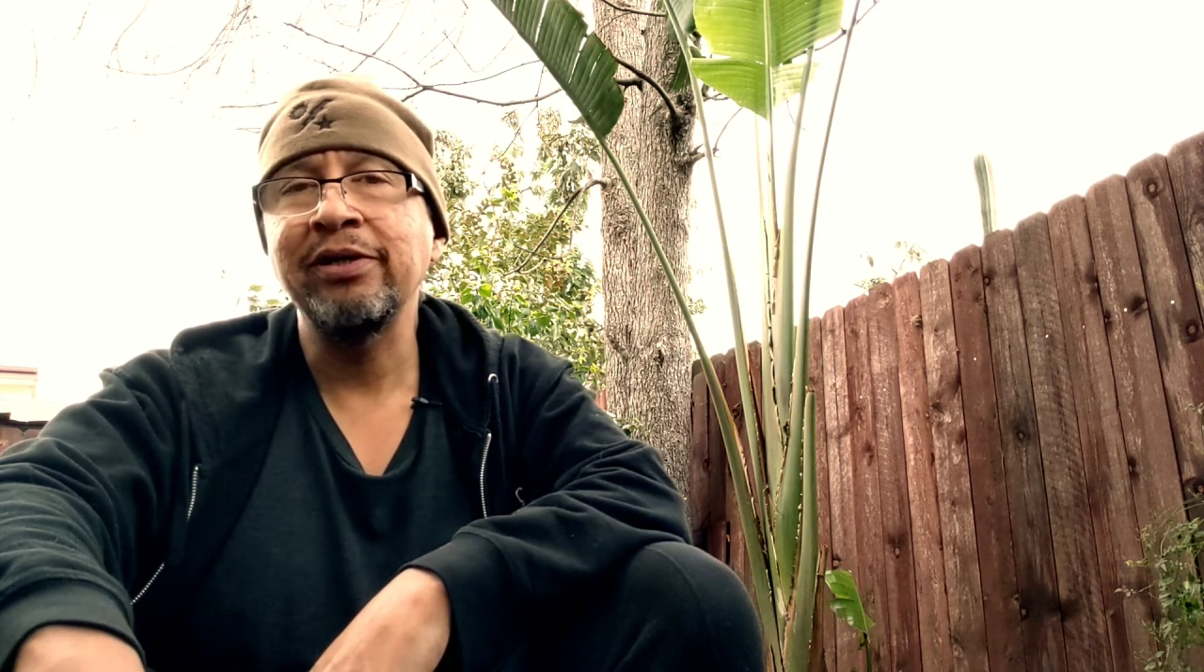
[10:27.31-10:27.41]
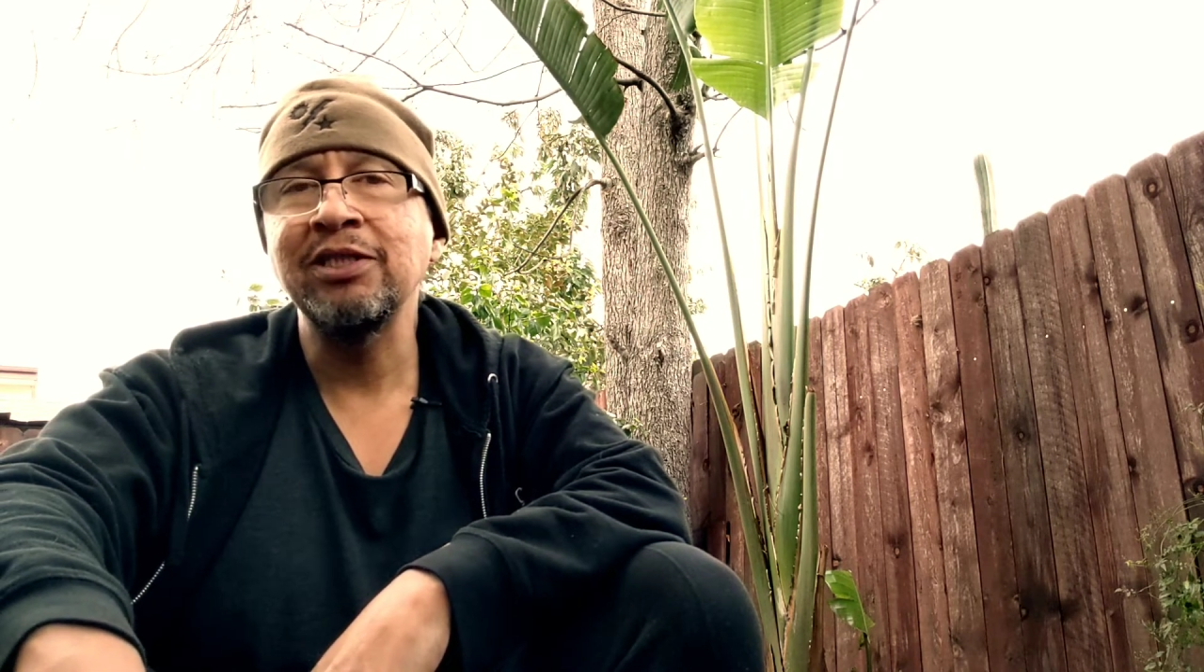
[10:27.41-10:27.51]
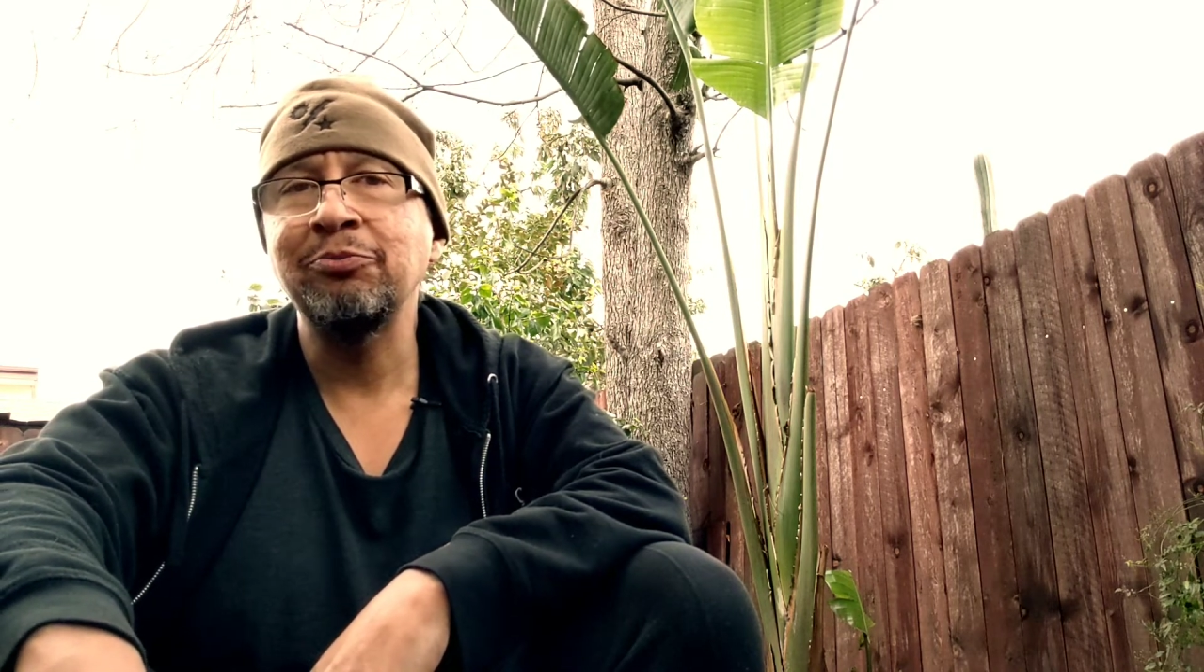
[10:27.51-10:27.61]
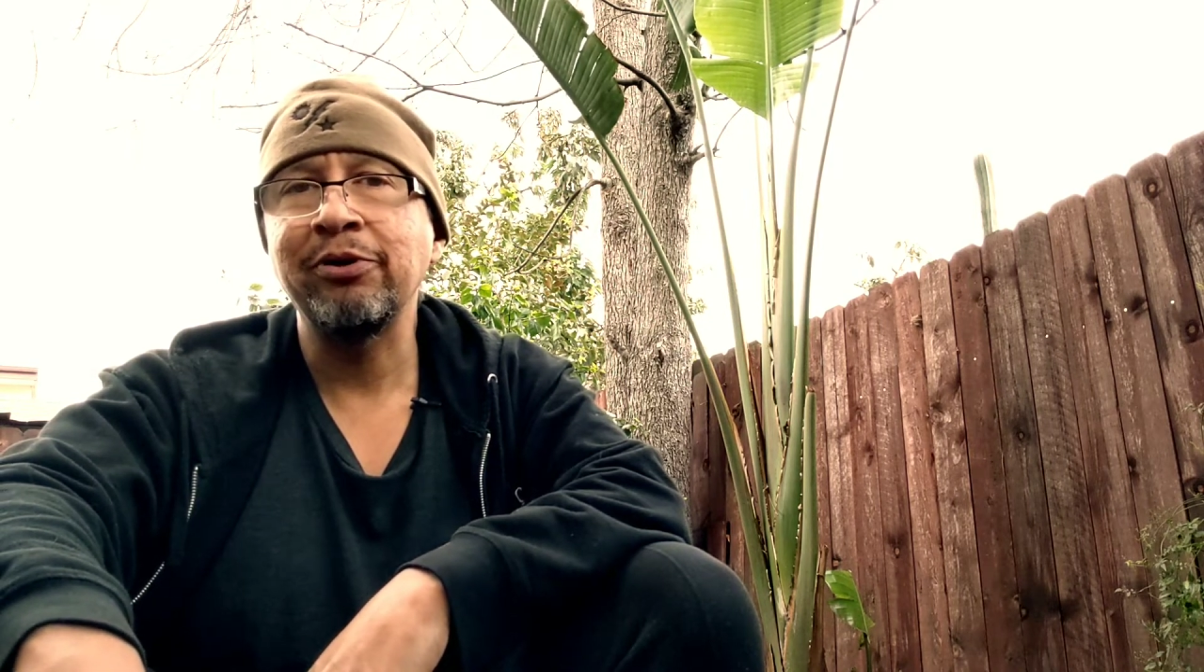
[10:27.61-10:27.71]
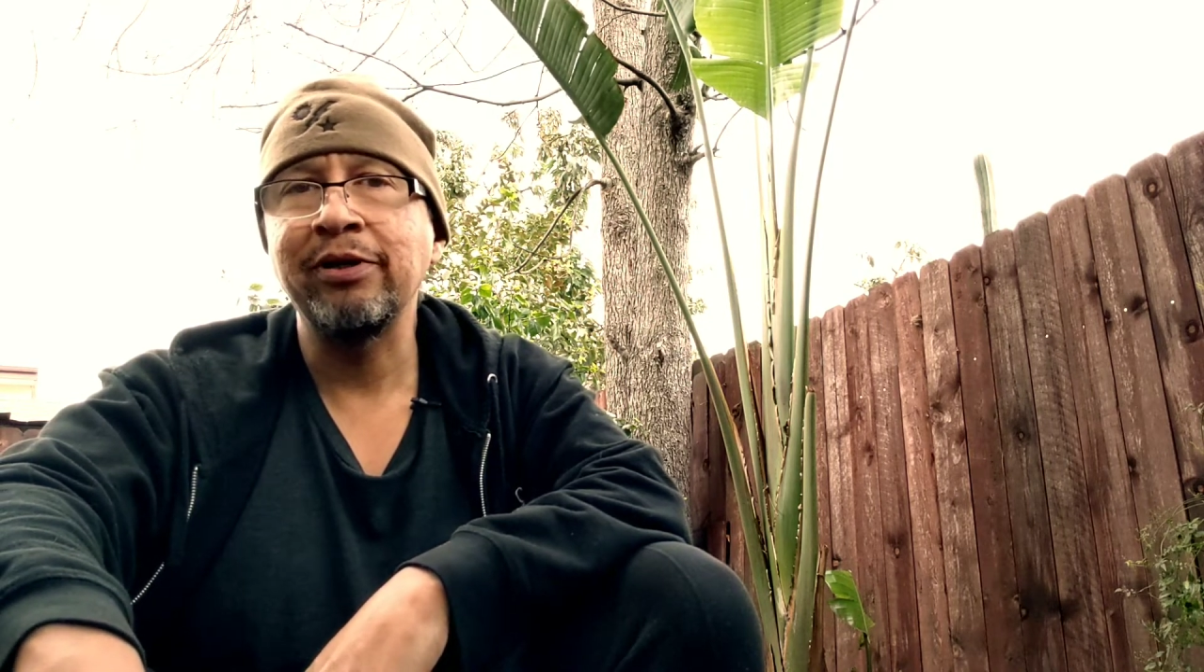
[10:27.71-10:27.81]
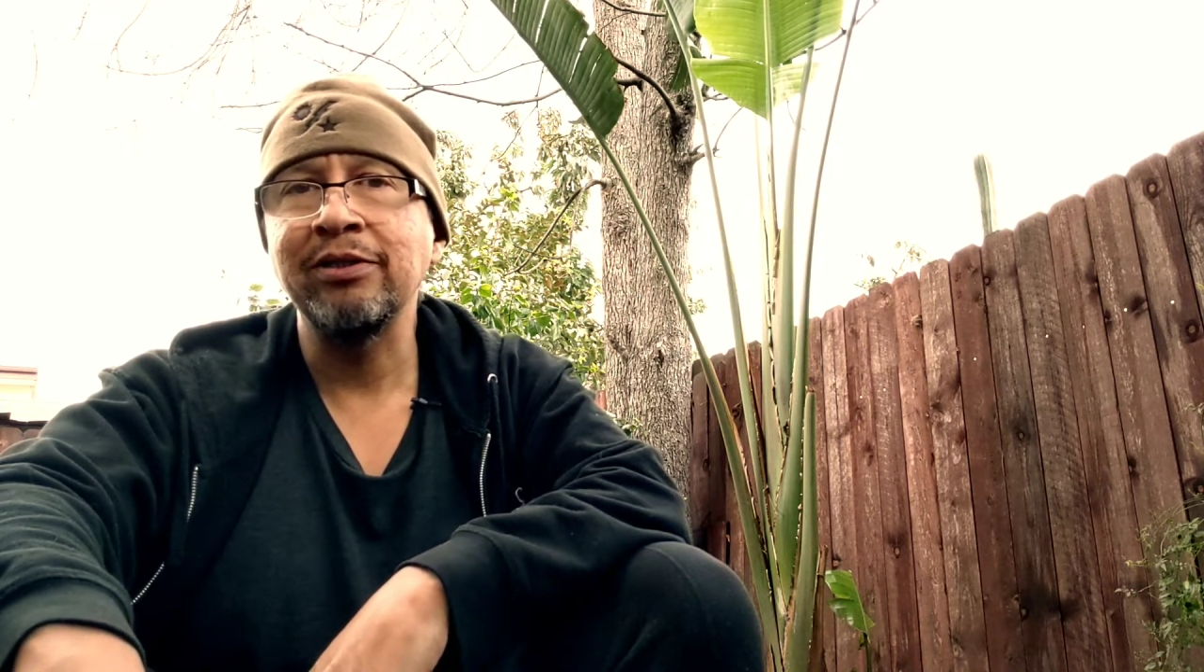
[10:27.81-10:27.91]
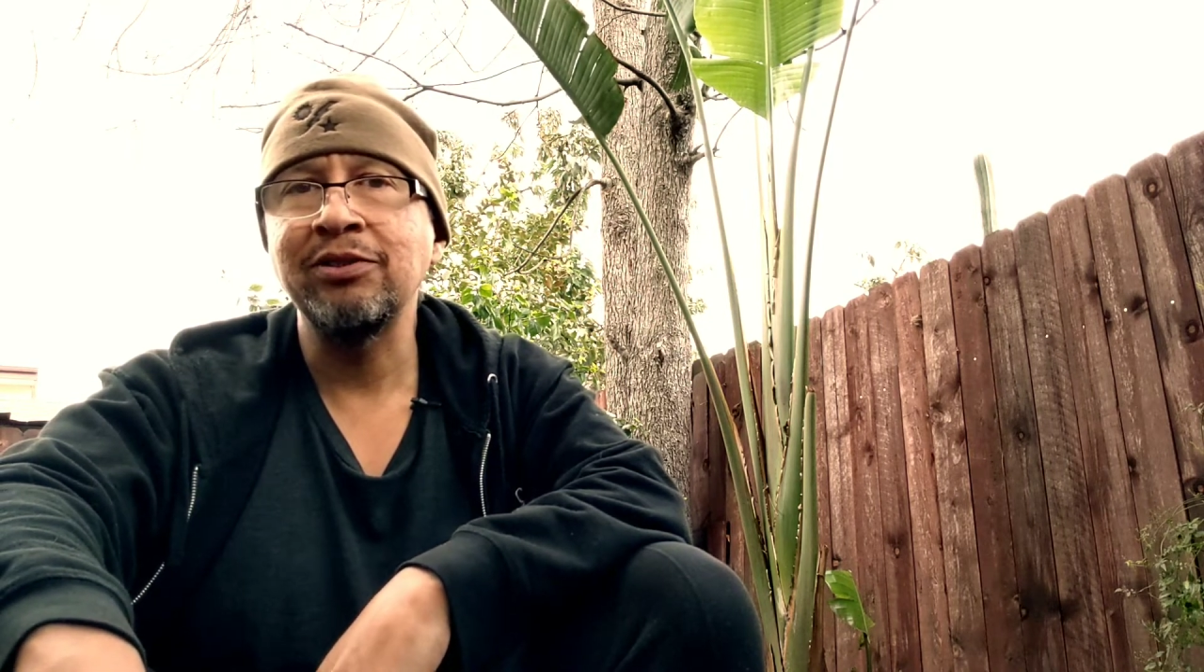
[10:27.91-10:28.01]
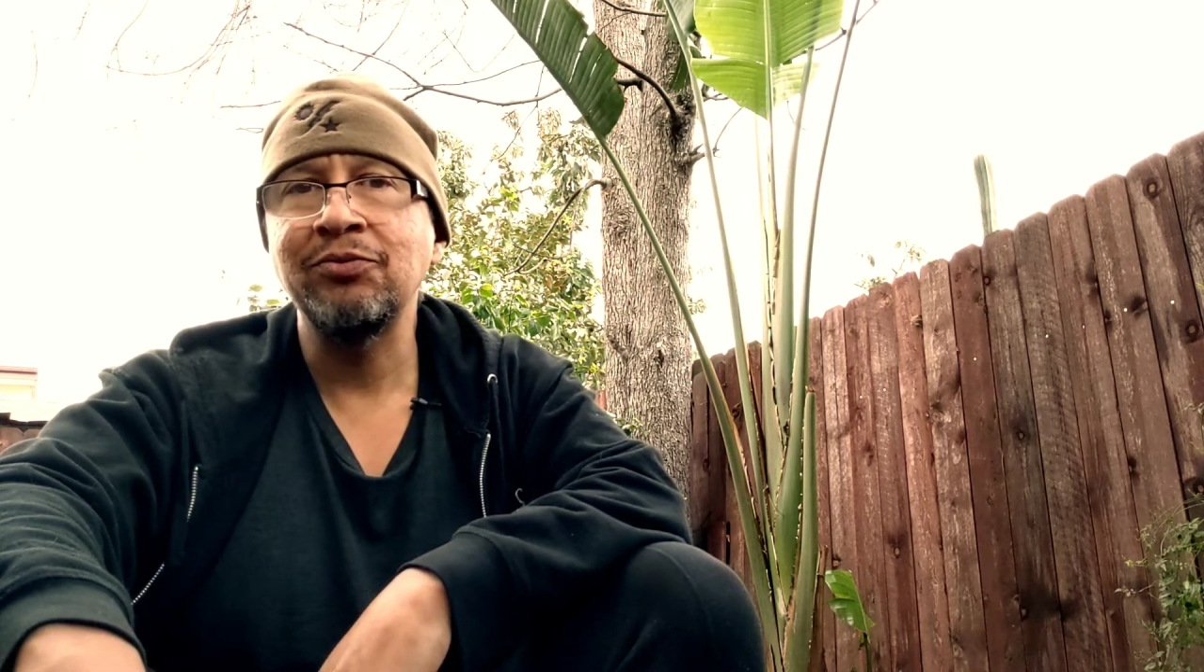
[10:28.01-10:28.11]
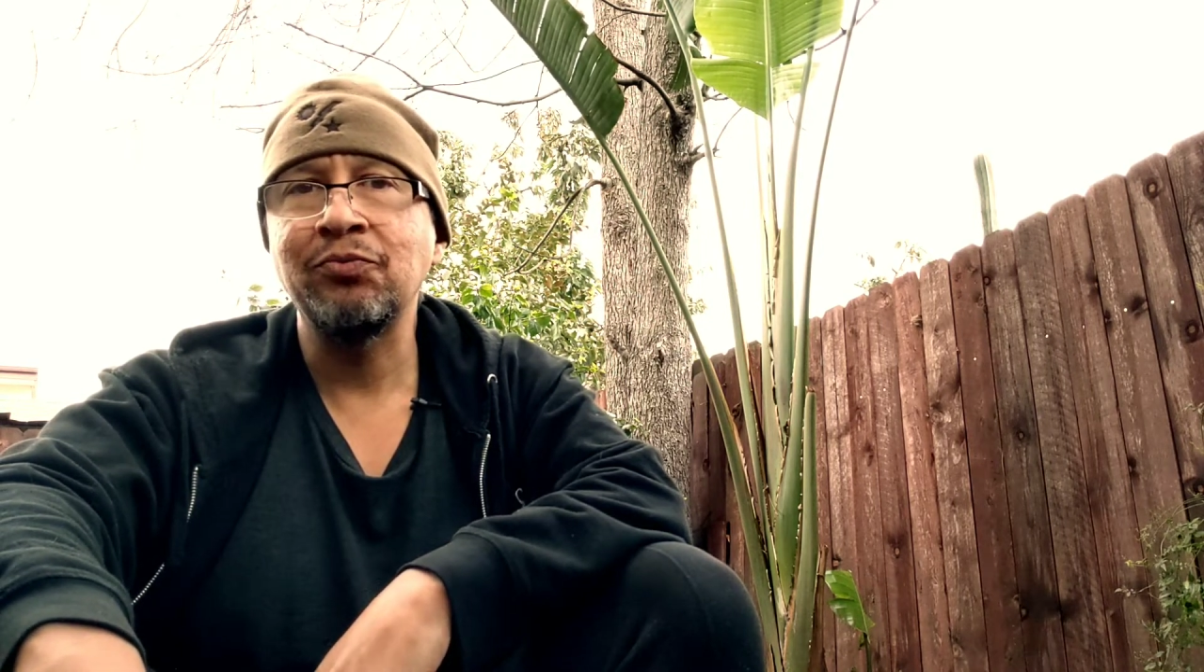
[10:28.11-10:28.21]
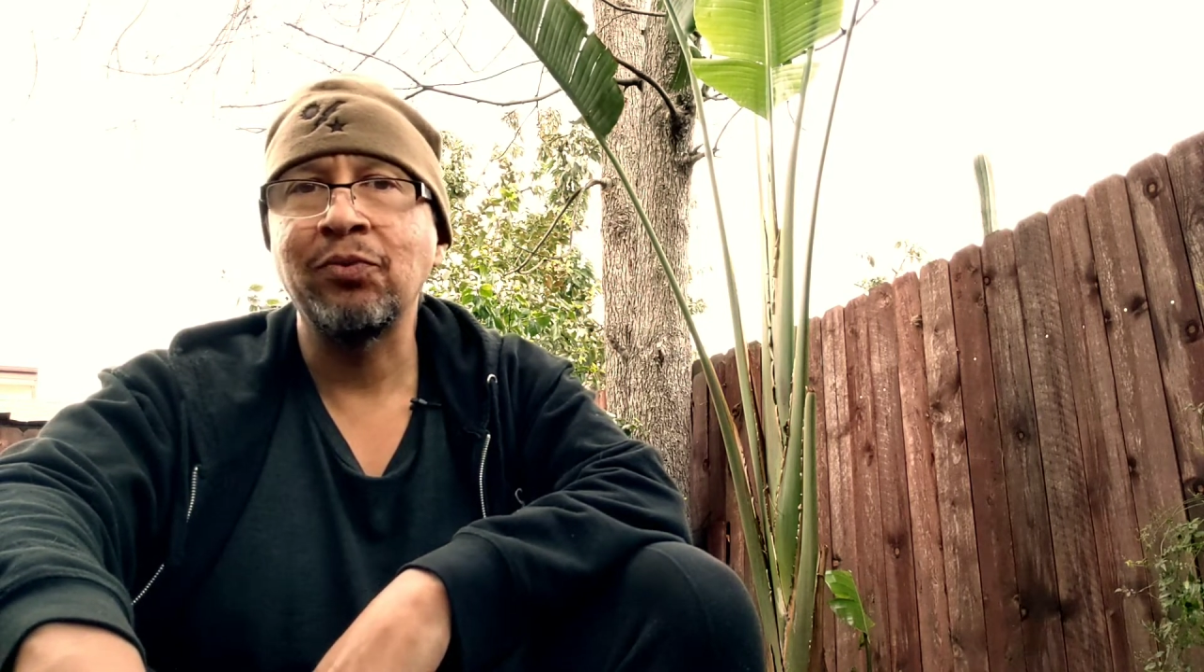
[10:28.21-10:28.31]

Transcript: experience,